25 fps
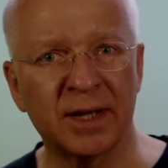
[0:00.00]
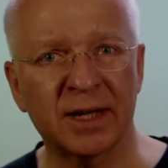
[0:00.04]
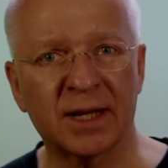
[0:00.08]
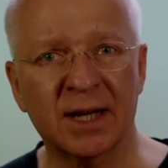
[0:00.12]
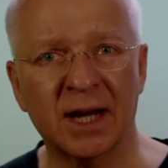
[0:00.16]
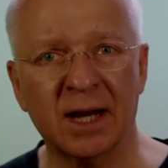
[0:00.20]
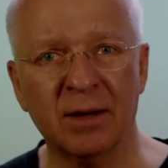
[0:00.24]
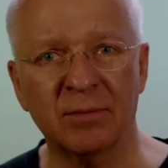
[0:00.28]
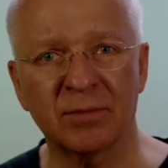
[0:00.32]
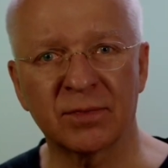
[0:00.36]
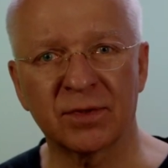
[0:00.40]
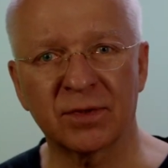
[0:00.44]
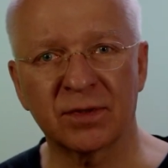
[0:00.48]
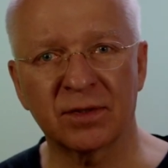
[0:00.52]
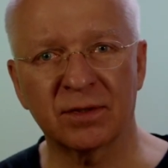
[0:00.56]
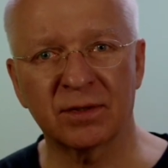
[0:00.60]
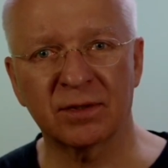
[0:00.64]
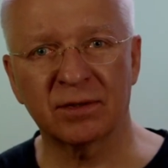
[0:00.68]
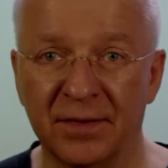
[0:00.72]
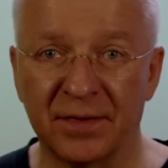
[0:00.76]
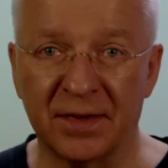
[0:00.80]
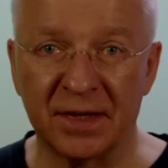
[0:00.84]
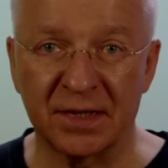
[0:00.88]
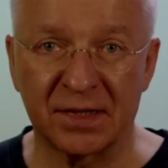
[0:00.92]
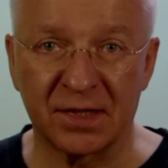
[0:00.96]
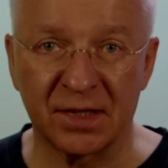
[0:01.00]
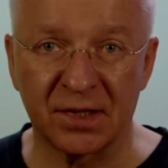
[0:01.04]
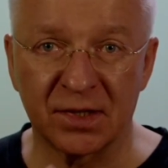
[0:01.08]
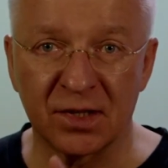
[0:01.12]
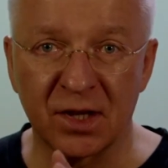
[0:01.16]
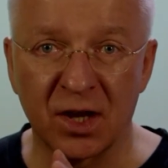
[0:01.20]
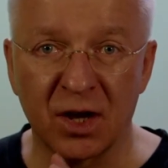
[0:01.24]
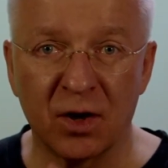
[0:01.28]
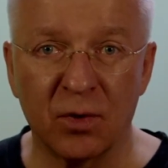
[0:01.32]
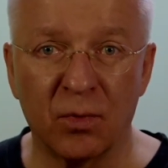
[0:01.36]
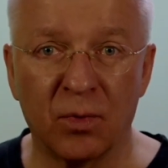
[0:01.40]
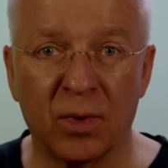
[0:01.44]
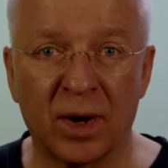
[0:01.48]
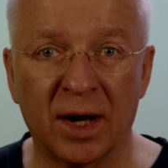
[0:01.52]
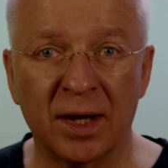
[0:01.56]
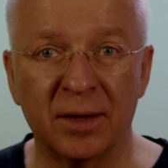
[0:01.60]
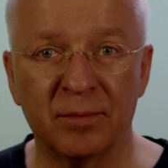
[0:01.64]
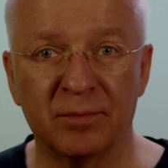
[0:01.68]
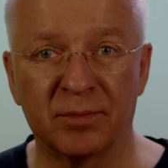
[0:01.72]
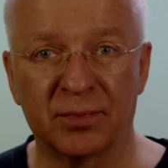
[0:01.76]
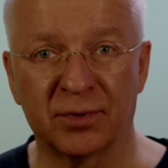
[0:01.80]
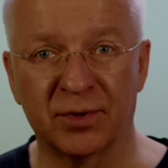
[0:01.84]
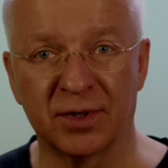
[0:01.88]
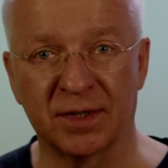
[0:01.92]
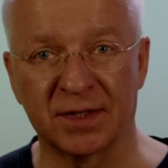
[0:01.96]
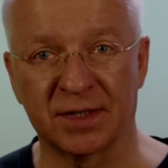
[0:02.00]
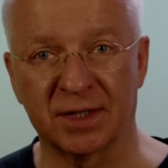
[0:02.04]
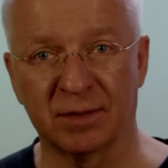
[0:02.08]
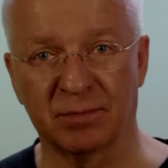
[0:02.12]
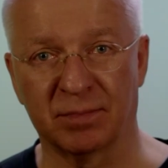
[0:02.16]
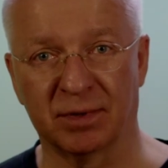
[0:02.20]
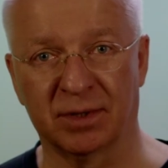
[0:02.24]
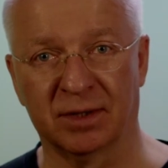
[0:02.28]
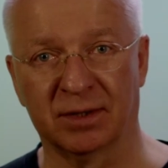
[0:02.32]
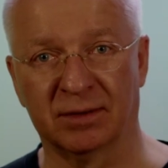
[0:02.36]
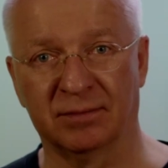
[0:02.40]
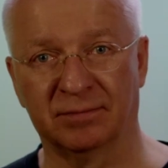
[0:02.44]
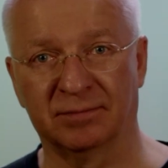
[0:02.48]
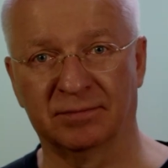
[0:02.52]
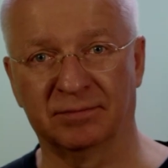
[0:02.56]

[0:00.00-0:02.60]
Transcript: comes. This is one principle.